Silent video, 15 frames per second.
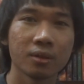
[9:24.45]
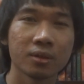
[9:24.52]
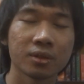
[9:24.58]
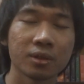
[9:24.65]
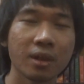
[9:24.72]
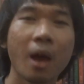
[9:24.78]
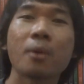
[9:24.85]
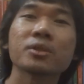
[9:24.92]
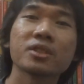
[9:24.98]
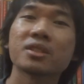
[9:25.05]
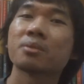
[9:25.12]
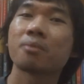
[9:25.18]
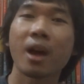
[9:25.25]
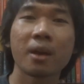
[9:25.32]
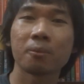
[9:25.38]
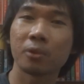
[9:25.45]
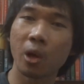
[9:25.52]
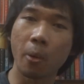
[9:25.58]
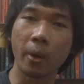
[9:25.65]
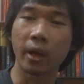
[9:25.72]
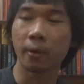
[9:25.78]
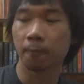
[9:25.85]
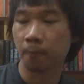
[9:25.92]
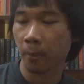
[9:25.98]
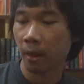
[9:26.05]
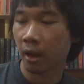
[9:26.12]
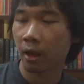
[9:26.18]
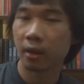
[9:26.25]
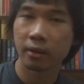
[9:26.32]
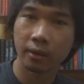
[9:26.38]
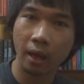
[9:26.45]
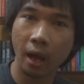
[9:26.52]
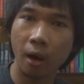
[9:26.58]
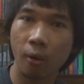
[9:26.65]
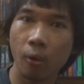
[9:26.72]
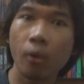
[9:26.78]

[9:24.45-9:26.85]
So that was just mind-blowing. Now,